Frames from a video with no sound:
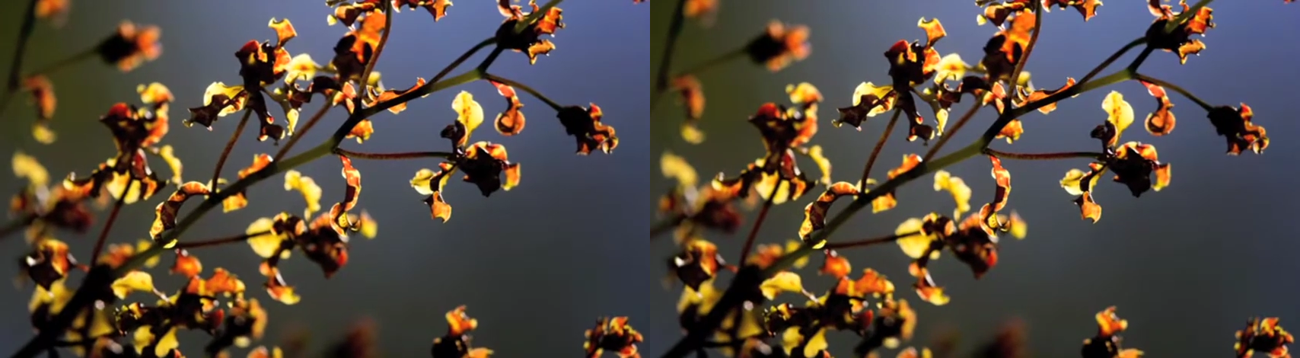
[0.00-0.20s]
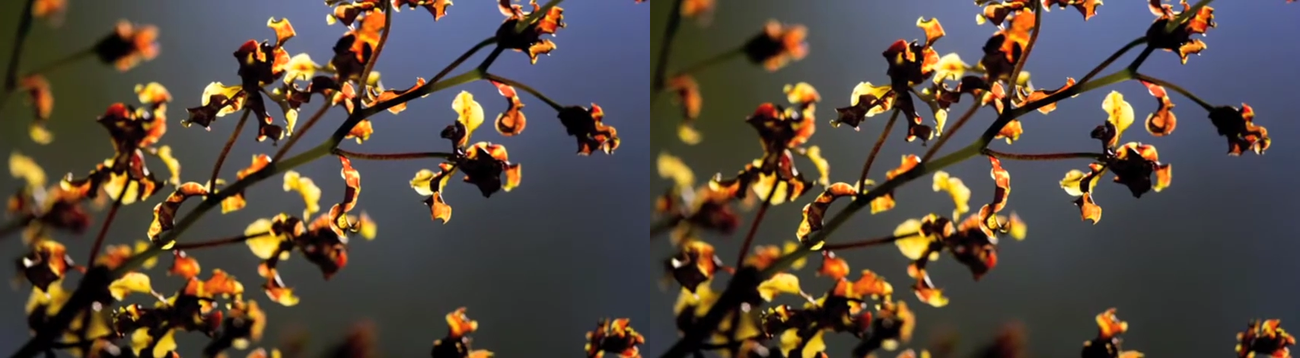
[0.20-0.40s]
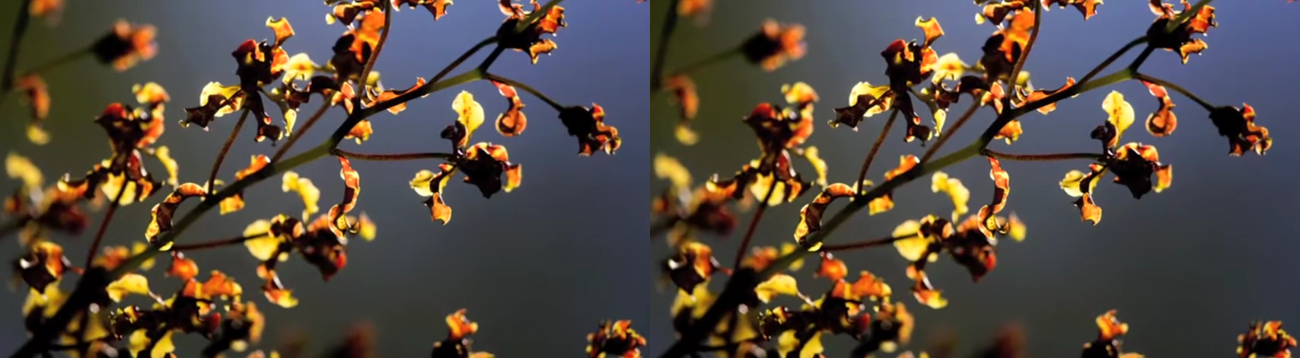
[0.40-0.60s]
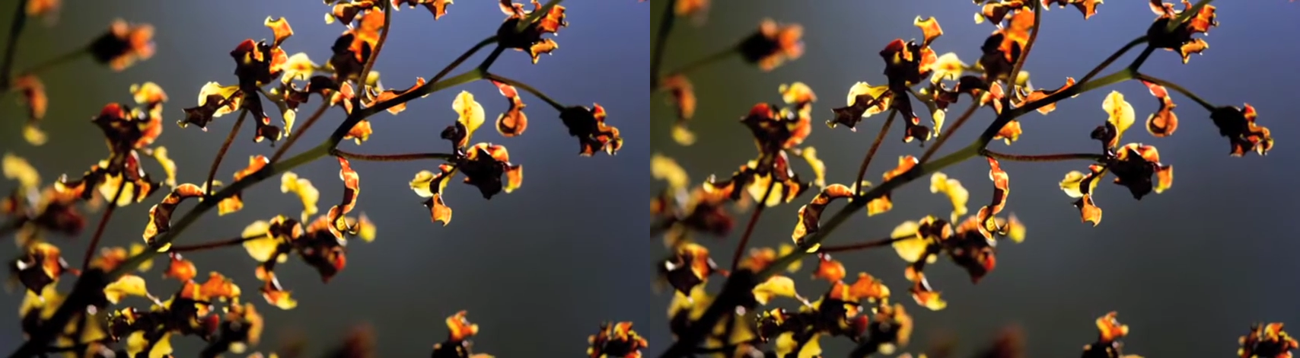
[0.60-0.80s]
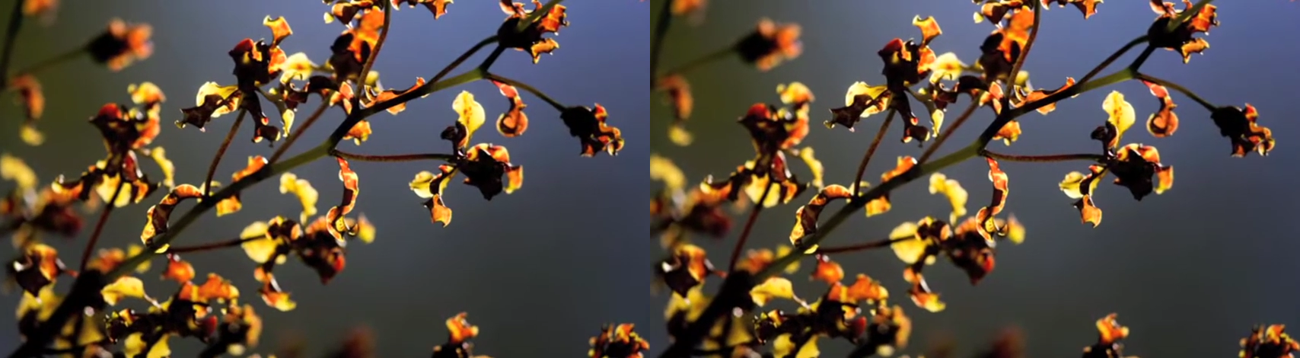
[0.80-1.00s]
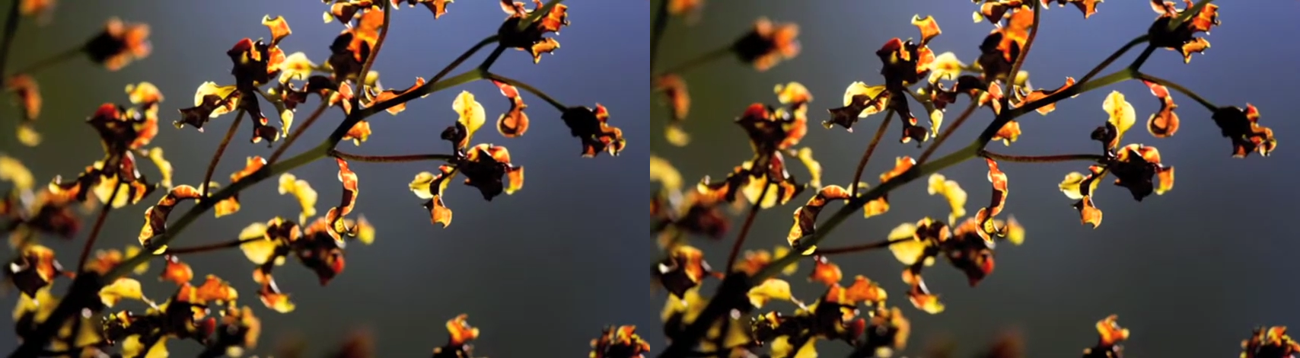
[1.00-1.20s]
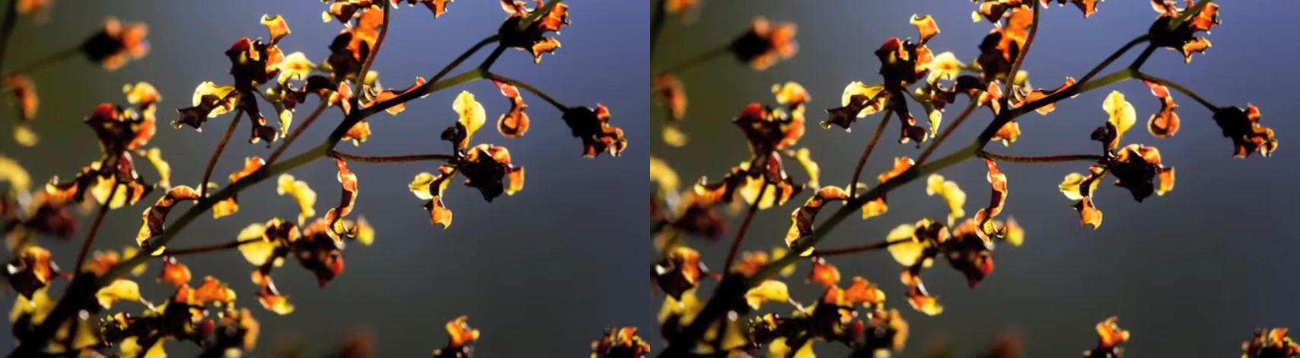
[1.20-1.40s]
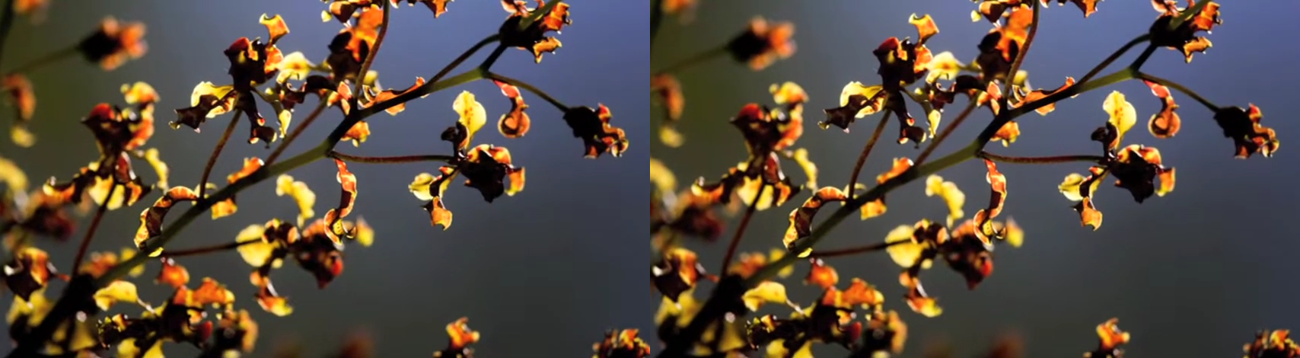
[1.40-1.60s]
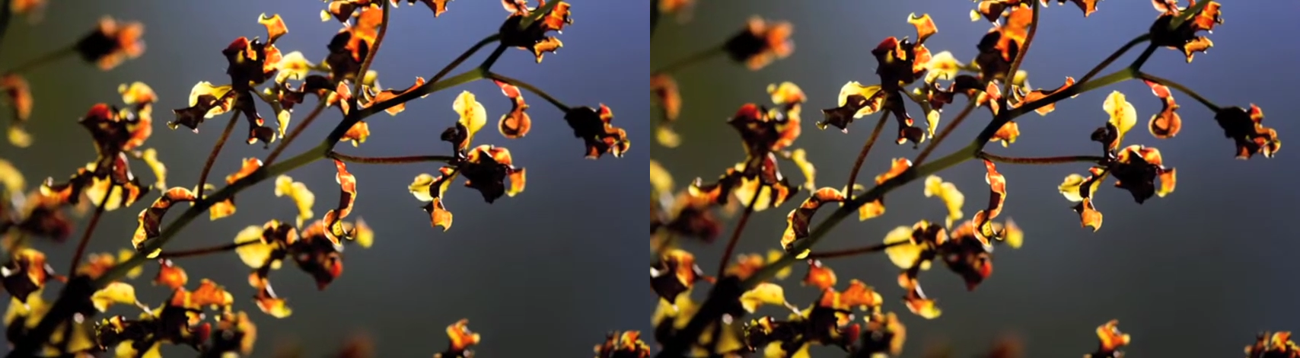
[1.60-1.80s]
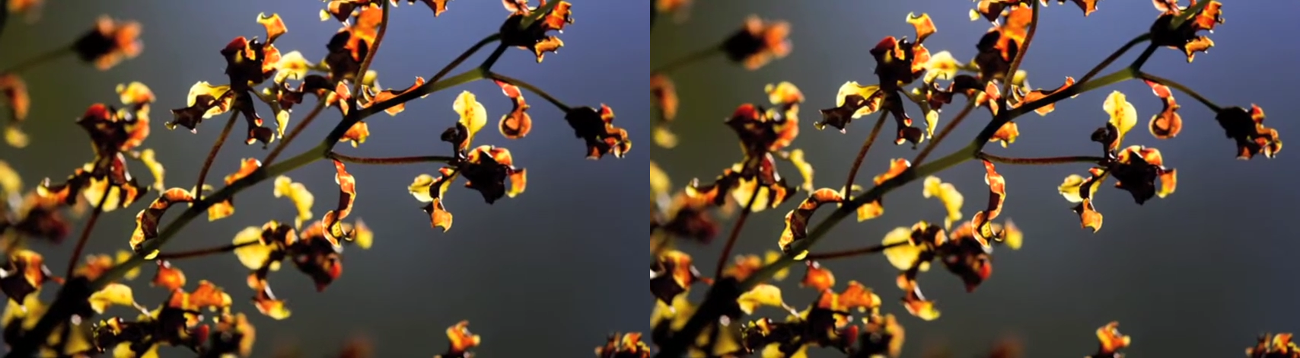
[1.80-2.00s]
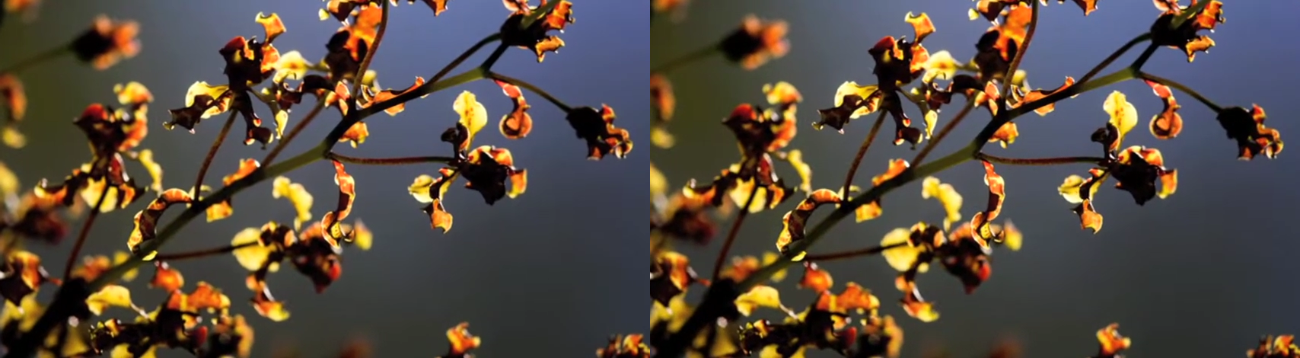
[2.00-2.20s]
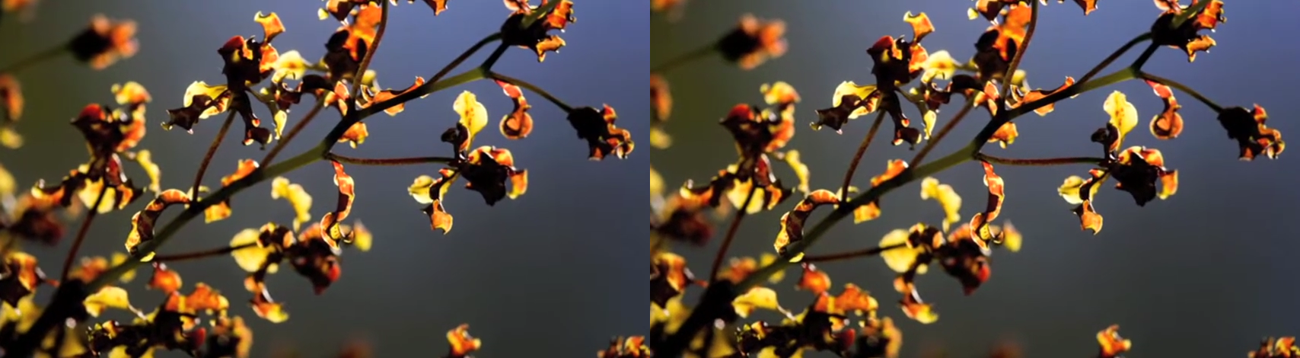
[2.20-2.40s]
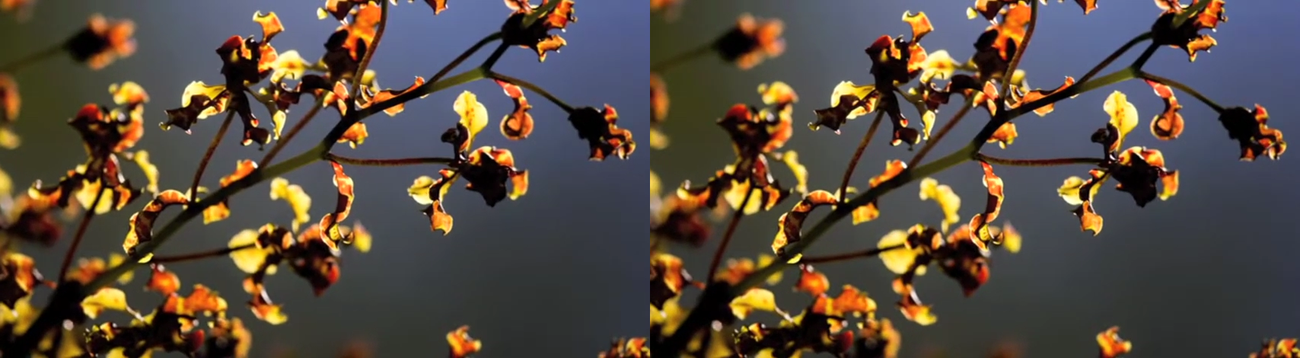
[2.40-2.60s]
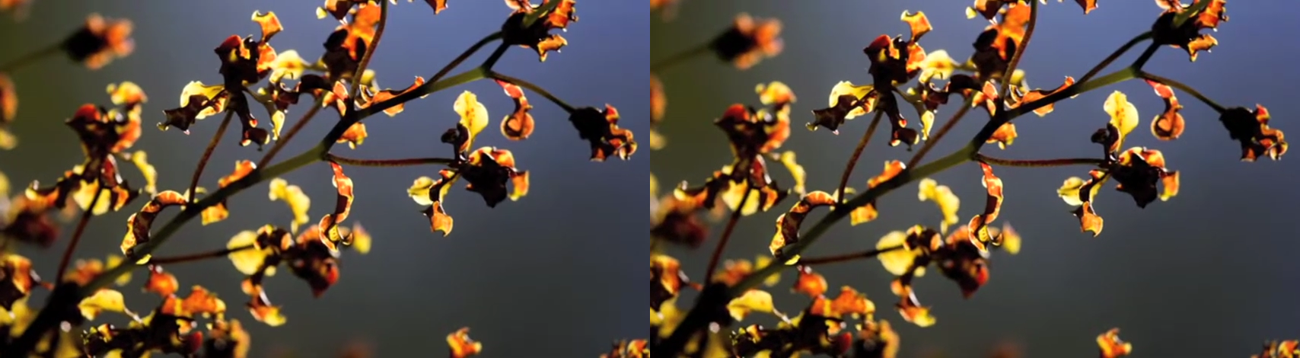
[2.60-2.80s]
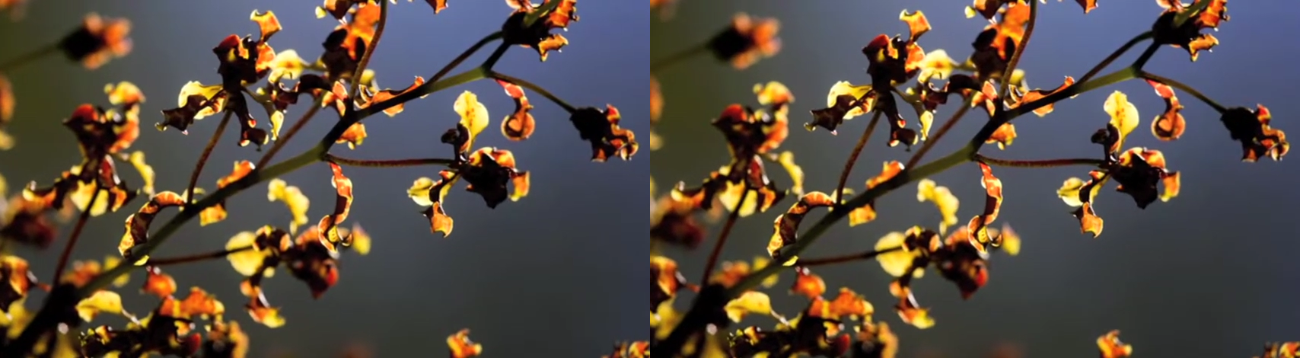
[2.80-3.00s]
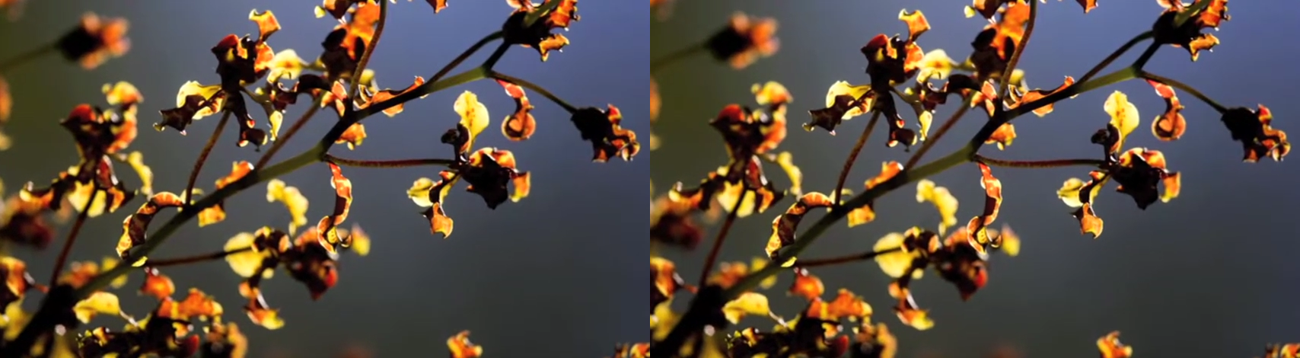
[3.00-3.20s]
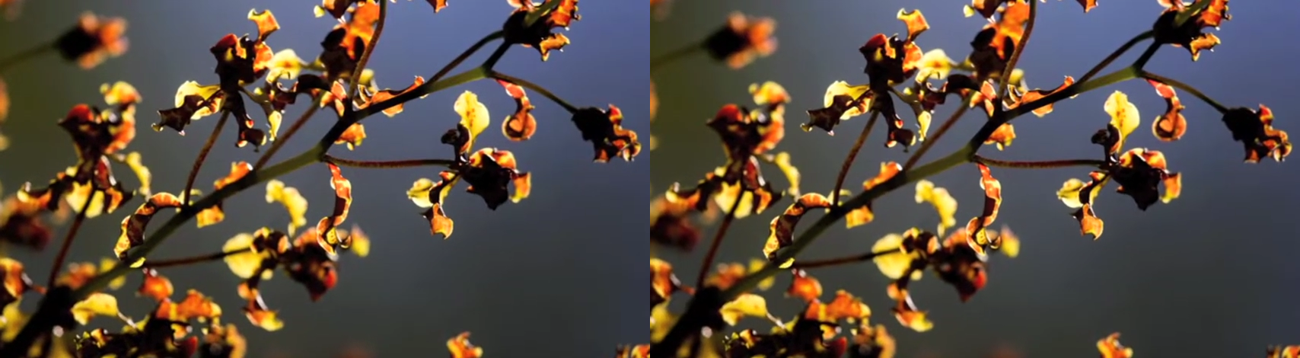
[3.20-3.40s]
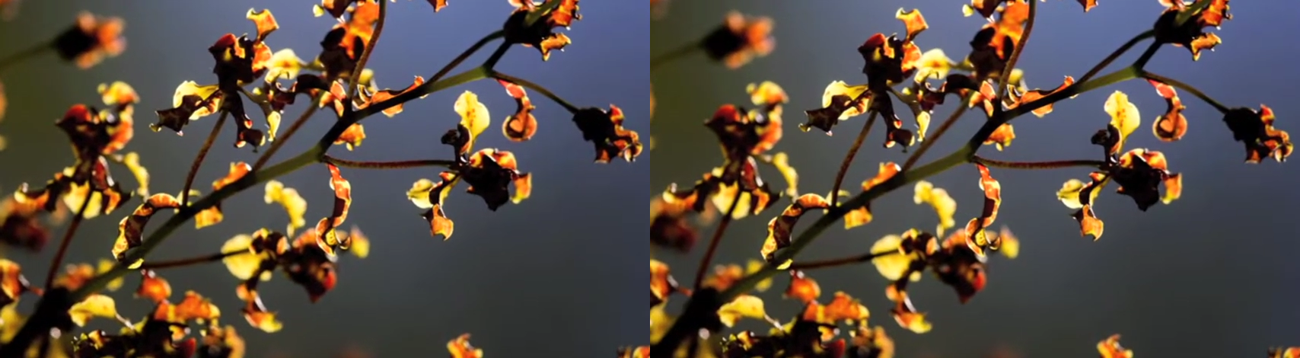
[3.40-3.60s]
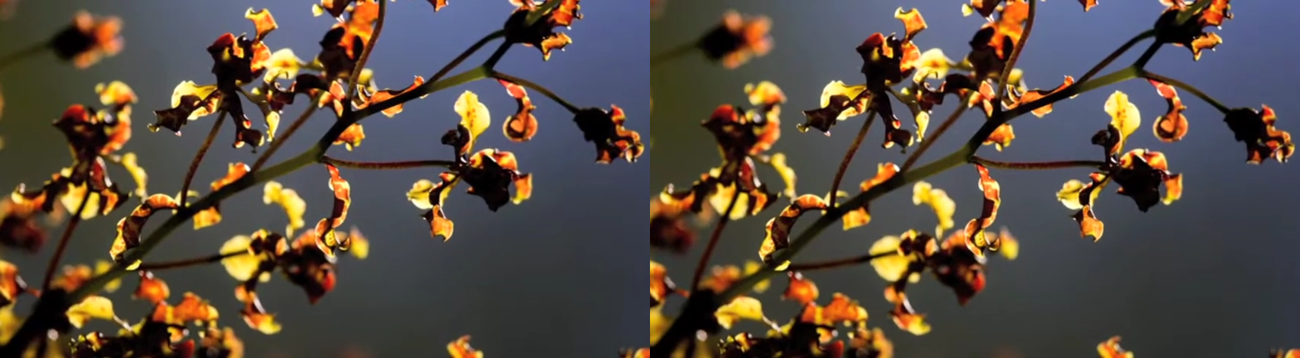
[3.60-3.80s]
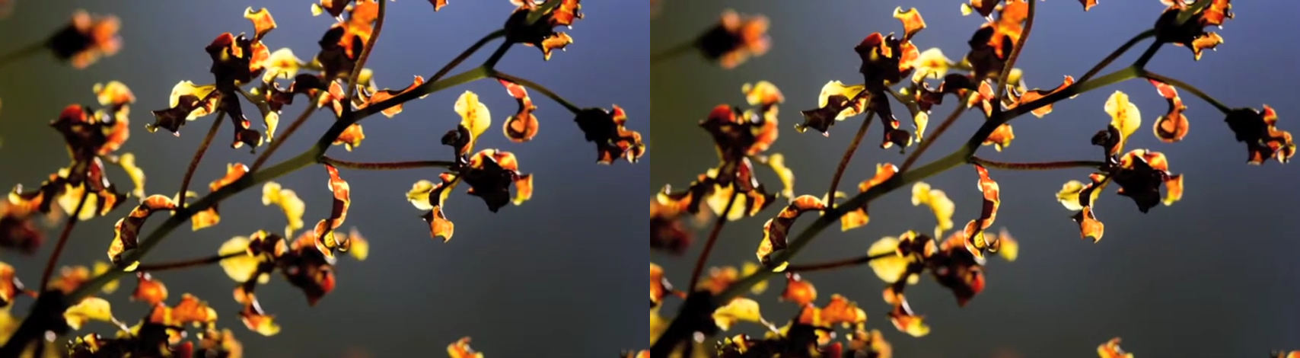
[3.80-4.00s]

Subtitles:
[unreadable: no face in view]